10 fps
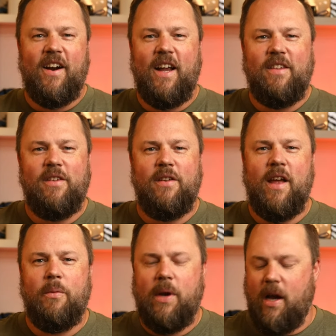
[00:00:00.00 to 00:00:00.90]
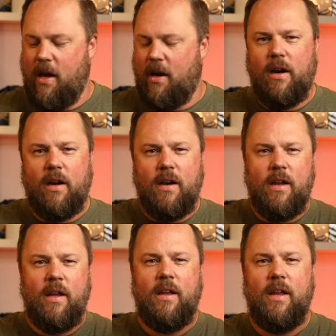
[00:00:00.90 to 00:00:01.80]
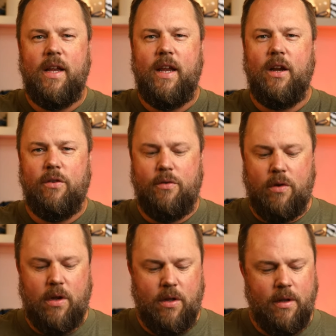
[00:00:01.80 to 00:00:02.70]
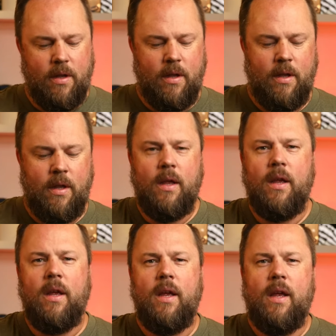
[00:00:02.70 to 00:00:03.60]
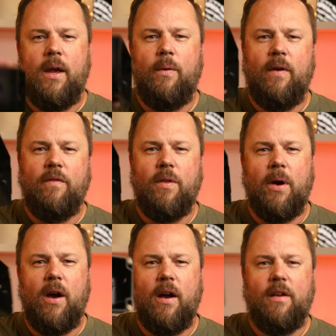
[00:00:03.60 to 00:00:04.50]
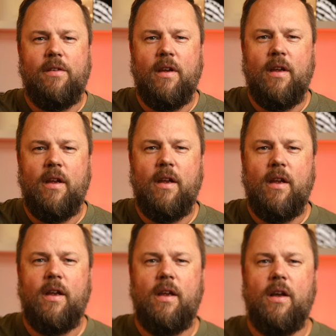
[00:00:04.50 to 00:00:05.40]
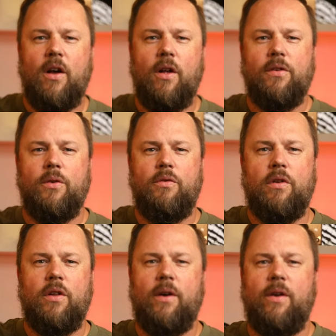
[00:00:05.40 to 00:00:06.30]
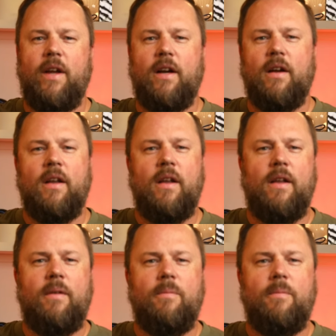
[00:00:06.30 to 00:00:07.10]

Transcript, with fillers: All right, so now that we got our ears drilled, and we have the box also drilled out here.